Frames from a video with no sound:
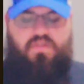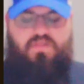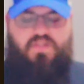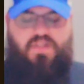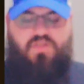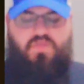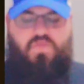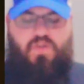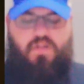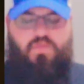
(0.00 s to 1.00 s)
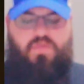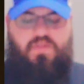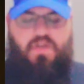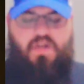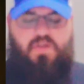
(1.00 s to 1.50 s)
continue following
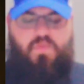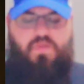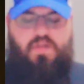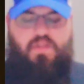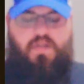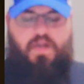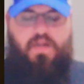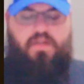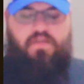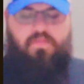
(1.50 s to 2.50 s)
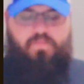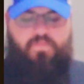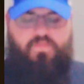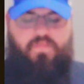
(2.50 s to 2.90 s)
Yahweh Elohim.